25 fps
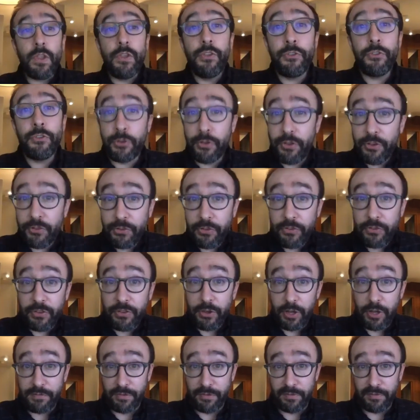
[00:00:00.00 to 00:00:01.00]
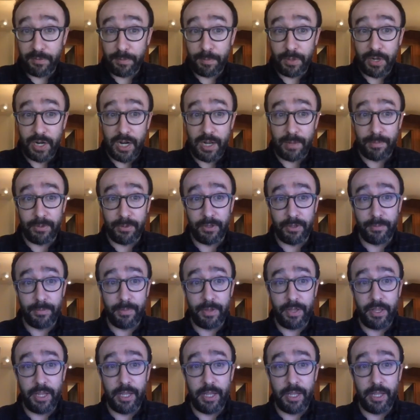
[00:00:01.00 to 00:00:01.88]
so this is enough of a problem